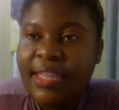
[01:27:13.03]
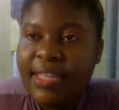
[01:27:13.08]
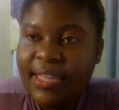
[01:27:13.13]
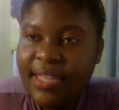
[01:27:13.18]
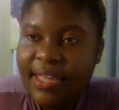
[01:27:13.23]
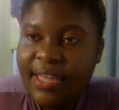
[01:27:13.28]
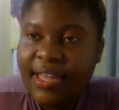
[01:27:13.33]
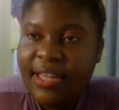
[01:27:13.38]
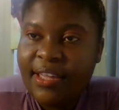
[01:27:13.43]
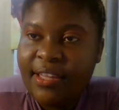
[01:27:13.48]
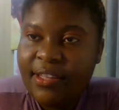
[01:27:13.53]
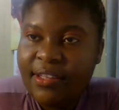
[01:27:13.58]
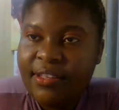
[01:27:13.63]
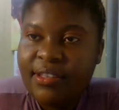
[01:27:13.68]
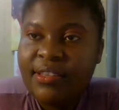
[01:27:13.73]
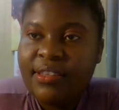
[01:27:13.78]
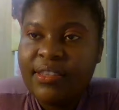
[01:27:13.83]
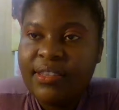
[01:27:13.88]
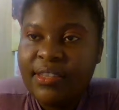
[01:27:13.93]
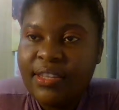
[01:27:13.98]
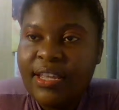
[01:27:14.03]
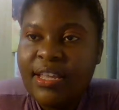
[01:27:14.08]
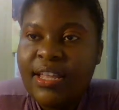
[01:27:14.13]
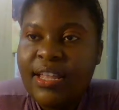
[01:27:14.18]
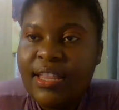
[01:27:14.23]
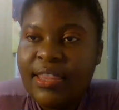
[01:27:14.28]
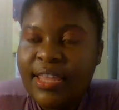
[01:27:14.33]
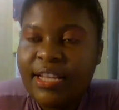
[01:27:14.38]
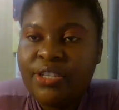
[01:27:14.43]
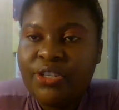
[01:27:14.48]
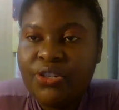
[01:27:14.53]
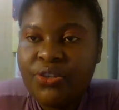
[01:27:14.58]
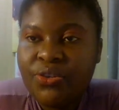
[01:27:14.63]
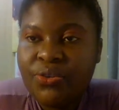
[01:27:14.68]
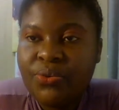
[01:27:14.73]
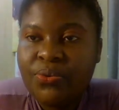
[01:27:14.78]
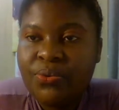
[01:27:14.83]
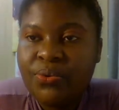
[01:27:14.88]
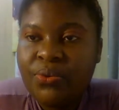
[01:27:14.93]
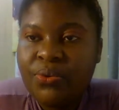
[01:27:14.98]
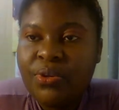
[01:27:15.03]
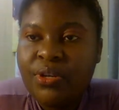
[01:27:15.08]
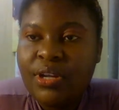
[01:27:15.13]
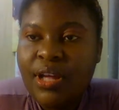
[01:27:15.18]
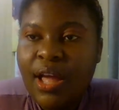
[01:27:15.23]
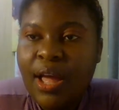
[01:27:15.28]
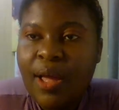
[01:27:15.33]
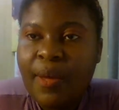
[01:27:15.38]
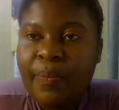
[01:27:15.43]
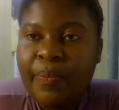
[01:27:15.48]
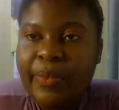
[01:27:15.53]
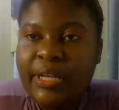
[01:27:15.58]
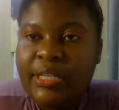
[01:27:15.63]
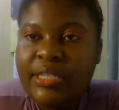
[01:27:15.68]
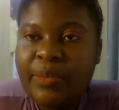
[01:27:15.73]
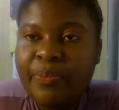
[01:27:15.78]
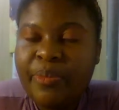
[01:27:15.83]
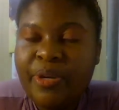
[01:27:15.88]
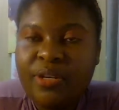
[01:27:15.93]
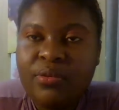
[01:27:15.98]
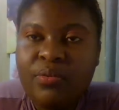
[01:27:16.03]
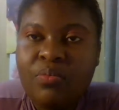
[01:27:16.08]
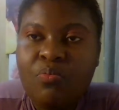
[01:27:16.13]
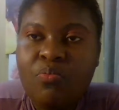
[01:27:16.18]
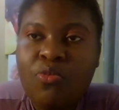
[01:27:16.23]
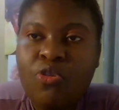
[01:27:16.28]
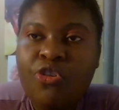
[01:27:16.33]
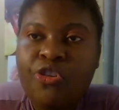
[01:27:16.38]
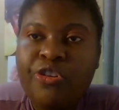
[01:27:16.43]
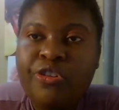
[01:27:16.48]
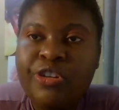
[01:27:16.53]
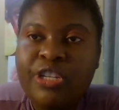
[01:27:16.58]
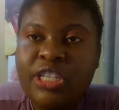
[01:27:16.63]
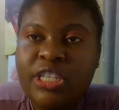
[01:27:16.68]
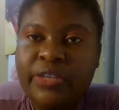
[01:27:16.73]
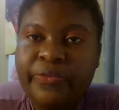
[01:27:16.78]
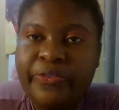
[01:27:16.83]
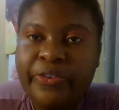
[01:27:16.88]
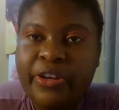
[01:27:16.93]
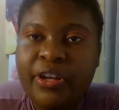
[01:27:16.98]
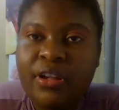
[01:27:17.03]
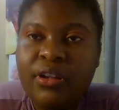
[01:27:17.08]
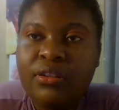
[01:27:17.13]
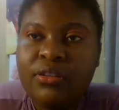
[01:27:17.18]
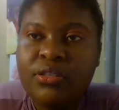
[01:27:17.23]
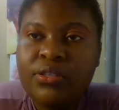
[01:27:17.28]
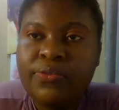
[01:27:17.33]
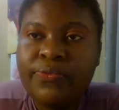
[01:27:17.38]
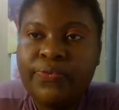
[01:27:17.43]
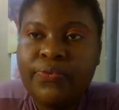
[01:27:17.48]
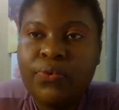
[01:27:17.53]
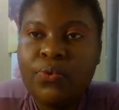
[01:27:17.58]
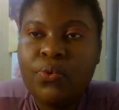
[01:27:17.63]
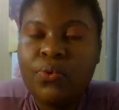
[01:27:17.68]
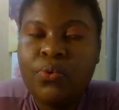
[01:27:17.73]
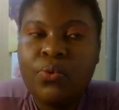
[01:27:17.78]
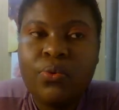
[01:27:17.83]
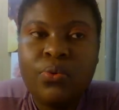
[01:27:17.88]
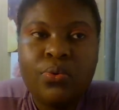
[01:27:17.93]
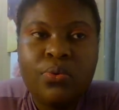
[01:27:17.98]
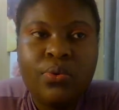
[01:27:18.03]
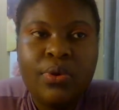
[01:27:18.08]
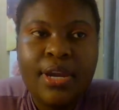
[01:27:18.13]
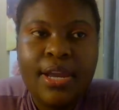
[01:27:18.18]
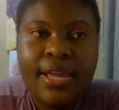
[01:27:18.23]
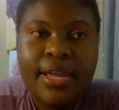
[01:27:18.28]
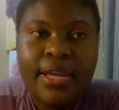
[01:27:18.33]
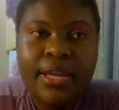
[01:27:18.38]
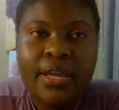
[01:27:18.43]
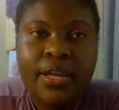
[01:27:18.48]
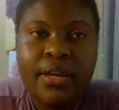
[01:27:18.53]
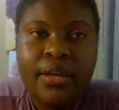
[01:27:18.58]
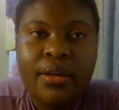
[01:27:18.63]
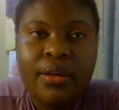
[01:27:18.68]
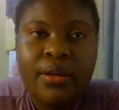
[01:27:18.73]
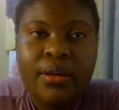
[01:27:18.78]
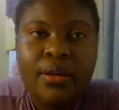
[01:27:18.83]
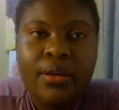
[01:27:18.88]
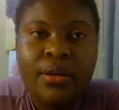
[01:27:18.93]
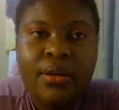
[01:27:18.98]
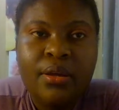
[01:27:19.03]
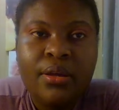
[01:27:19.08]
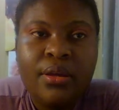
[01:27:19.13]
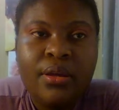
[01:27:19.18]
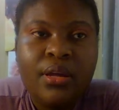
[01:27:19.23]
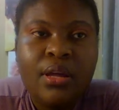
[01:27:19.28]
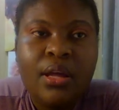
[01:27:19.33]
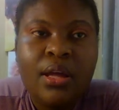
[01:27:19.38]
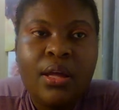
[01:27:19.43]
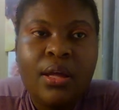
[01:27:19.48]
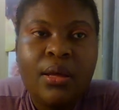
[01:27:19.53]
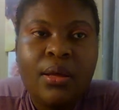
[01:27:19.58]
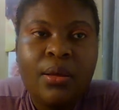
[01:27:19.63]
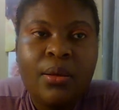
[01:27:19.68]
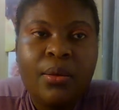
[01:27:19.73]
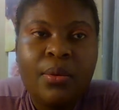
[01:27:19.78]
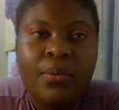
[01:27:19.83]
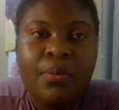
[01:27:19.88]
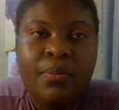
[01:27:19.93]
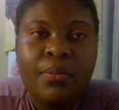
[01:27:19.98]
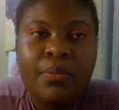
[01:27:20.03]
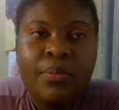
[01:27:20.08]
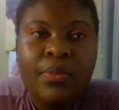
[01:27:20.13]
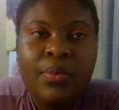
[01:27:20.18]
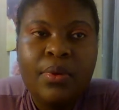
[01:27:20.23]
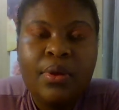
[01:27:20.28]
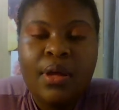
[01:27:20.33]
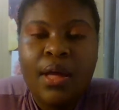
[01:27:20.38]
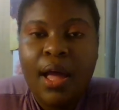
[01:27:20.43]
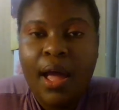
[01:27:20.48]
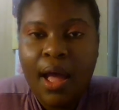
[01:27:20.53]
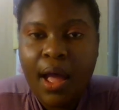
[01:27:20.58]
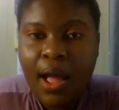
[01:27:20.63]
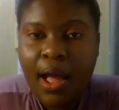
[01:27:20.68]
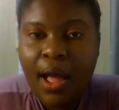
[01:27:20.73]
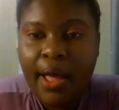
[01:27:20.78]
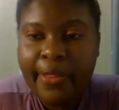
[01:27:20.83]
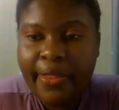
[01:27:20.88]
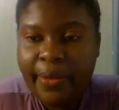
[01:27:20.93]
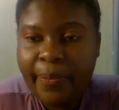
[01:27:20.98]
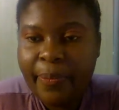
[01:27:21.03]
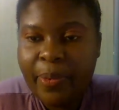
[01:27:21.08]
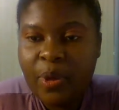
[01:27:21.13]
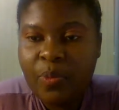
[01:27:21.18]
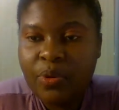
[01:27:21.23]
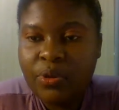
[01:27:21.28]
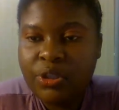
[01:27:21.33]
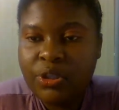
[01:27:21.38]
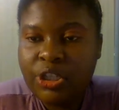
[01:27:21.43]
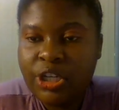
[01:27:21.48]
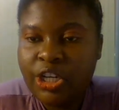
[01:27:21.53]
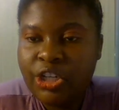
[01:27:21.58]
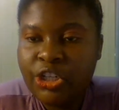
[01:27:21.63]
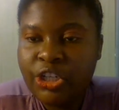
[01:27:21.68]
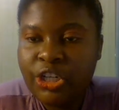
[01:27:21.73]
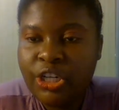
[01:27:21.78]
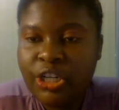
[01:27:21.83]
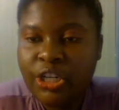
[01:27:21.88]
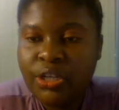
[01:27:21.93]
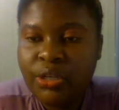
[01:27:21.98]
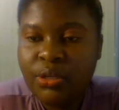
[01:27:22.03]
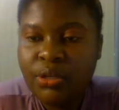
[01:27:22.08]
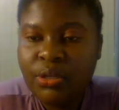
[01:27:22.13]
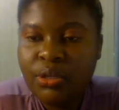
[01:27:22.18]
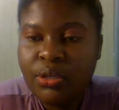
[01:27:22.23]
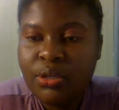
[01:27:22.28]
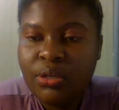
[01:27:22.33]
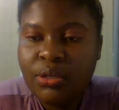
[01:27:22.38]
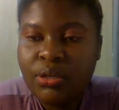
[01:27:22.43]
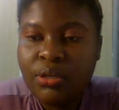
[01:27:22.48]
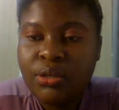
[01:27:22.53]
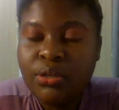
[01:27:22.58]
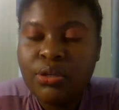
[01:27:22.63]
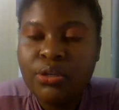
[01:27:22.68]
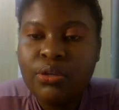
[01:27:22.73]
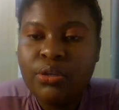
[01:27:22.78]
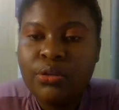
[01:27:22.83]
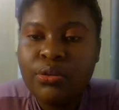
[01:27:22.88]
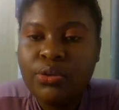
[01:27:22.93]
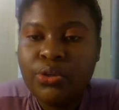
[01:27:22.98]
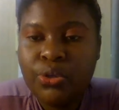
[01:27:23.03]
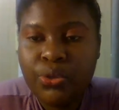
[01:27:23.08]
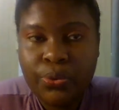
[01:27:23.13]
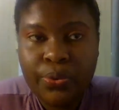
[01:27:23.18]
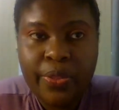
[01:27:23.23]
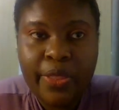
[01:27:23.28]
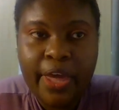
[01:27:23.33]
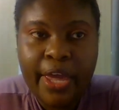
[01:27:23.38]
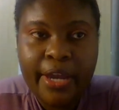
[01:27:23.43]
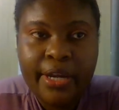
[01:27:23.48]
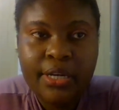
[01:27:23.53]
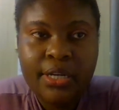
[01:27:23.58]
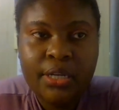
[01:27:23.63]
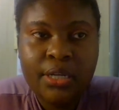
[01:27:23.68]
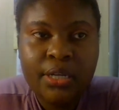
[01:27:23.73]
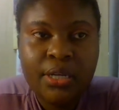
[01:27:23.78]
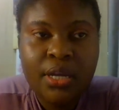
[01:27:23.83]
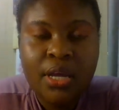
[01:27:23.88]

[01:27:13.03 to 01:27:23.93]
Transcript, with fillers: Yeah, that's true. Um, it's a bit more difficult for like um, other people to actually do that.